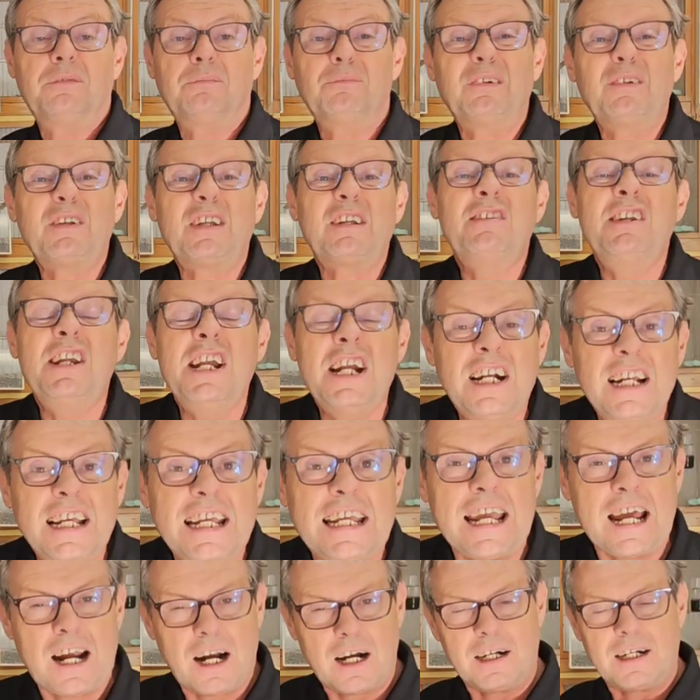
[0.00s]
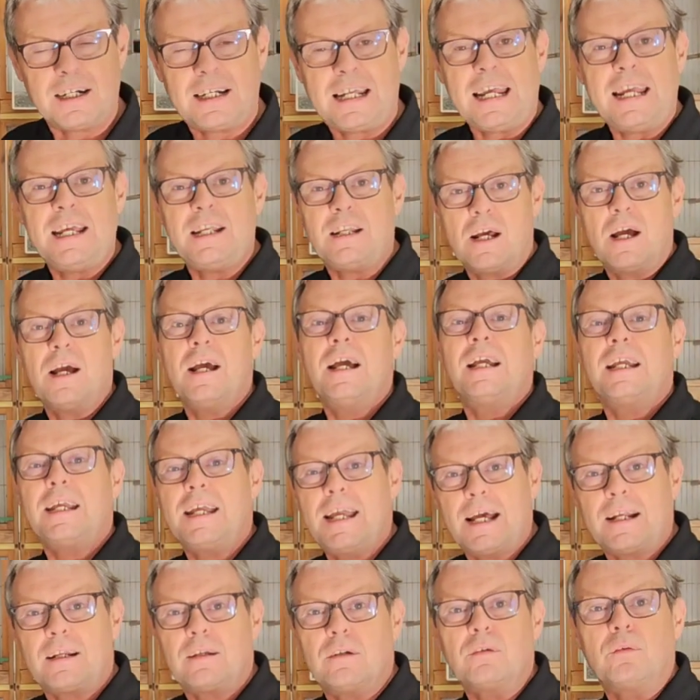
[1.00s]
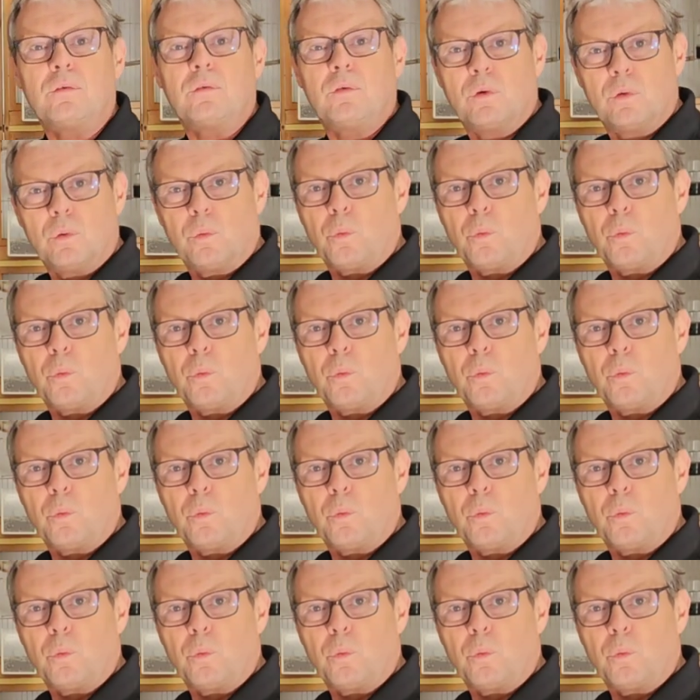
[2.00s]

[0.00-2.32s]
nearly guaranteed, getting